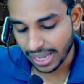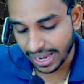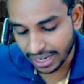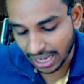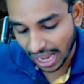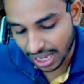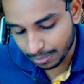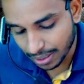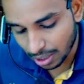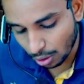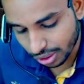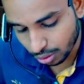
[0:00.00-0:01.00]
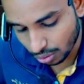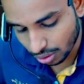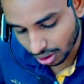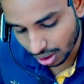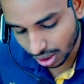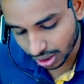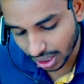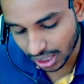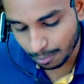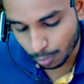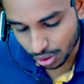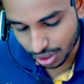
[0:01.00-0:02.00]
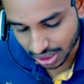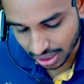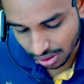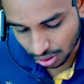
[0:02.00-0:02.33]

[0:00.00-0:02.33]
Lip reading: And RBL also, the composition